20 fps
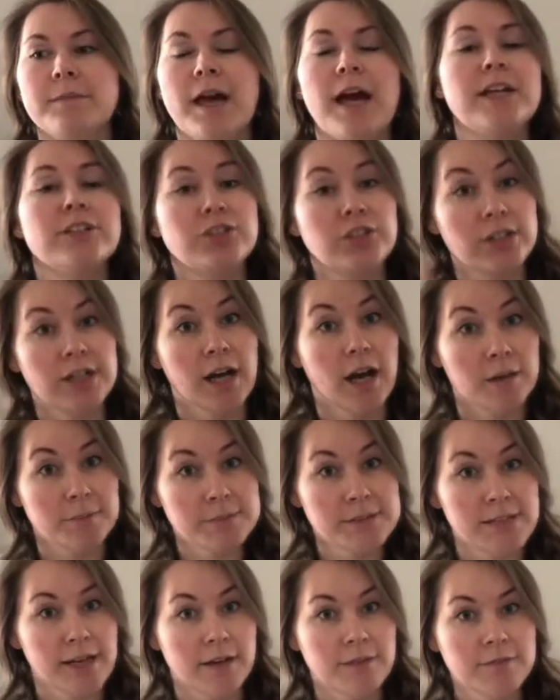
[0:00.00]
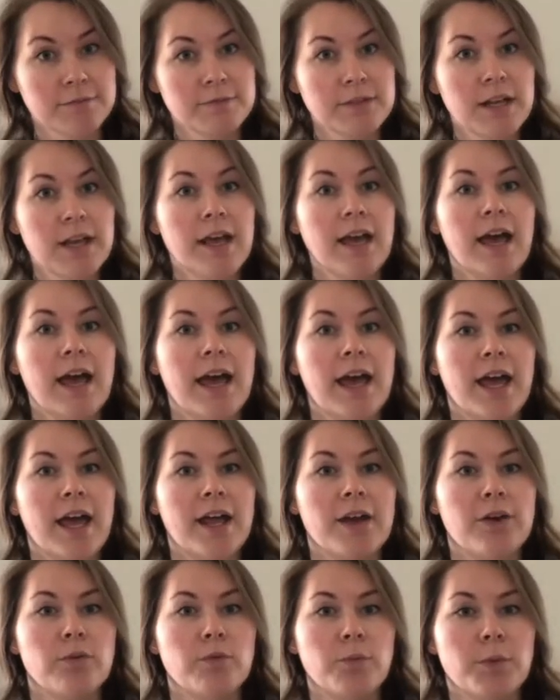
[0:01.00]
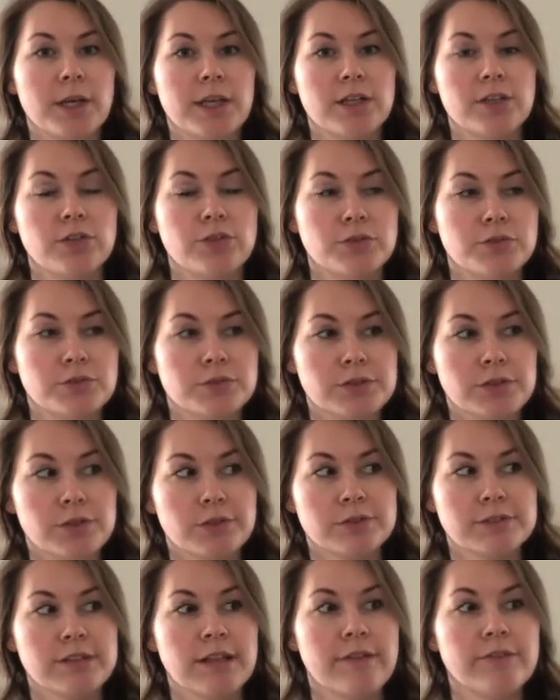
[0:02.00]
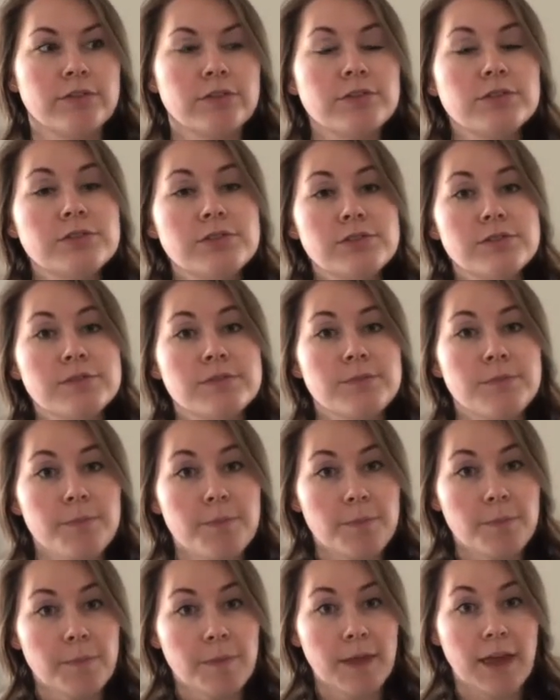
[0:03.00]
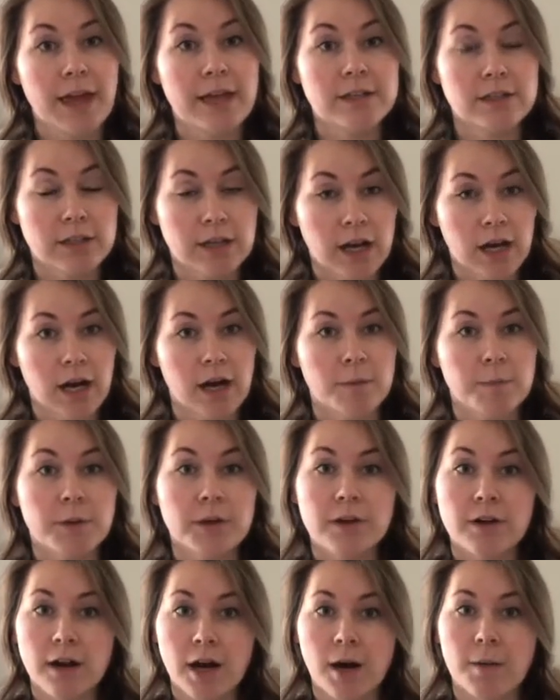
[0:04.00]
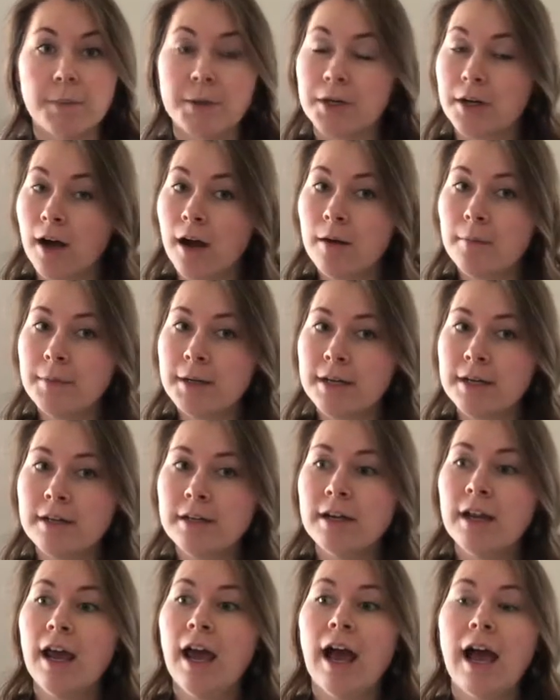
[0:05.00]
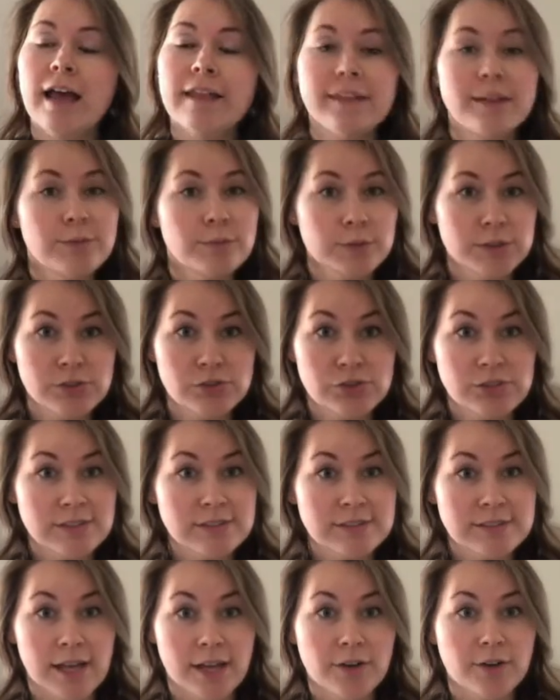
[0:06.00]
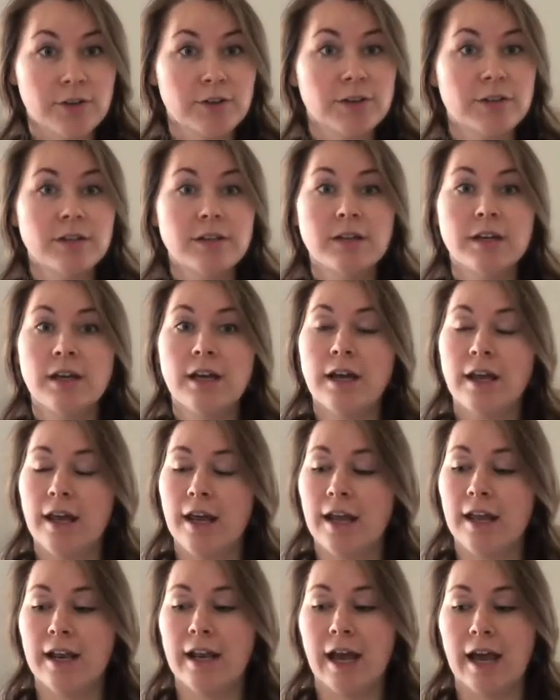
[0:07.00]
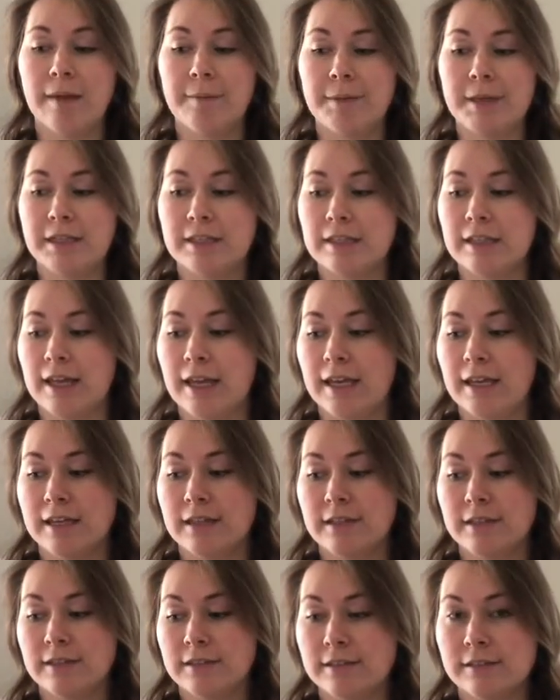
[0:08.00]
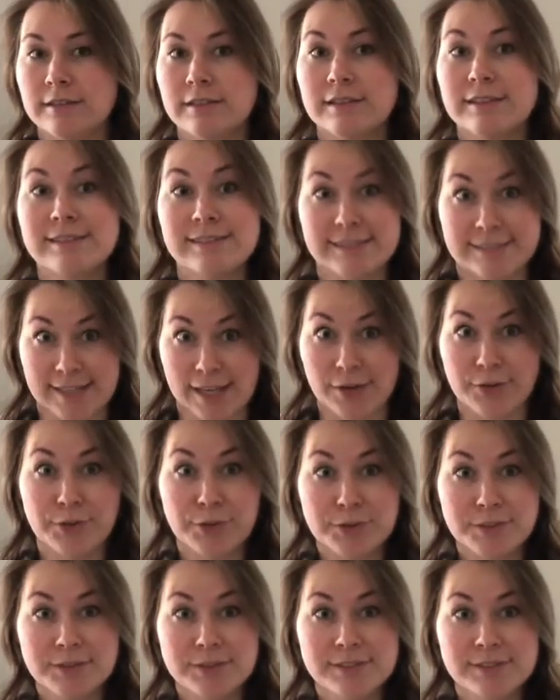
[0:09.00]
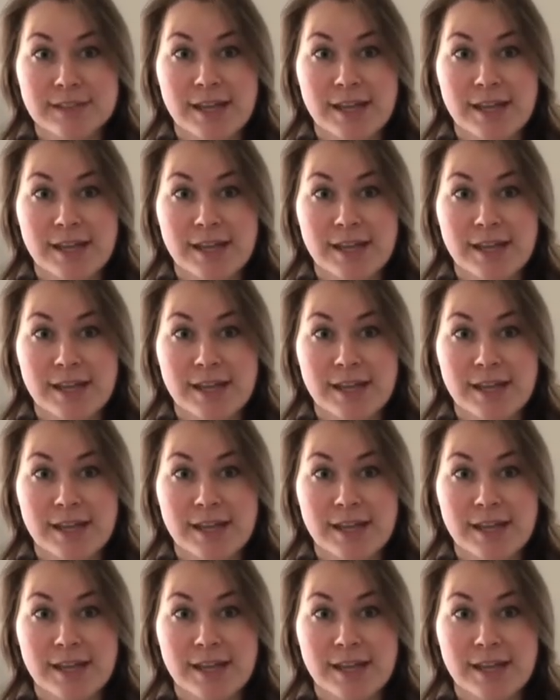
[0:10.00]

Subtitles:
and she calms down. And we can use those levels and calm her. And then once she's settled, and I mean like settled,